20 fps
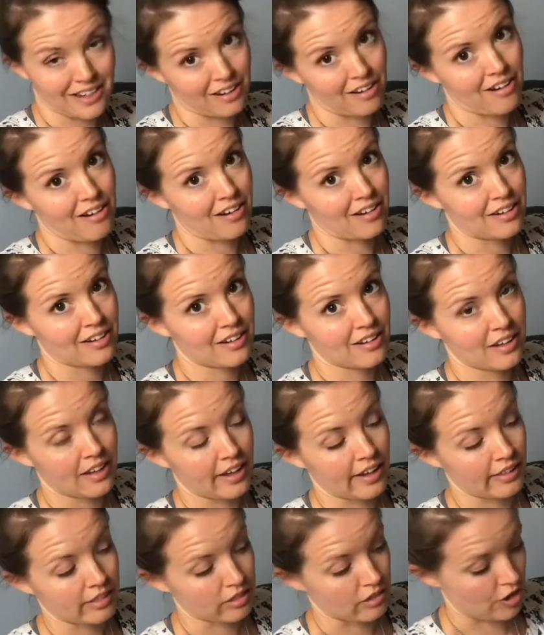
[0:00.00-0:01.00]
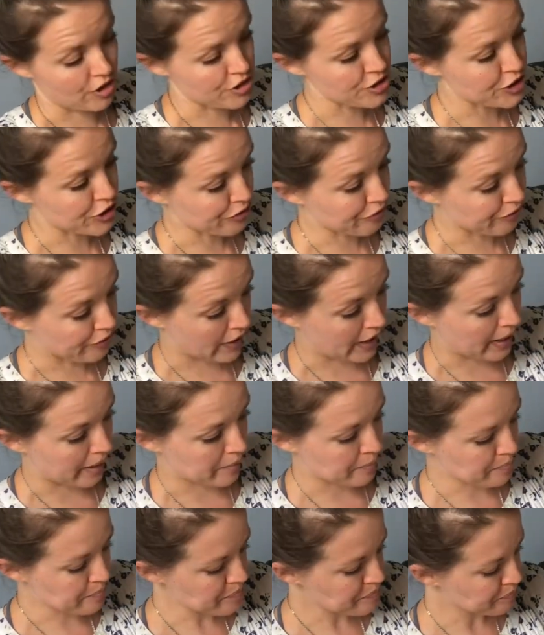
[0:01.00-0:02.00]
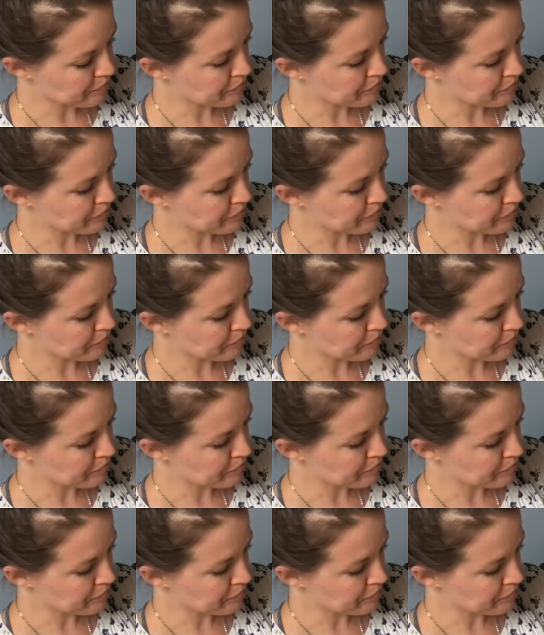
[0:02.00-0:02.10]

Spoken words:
got a larger frame.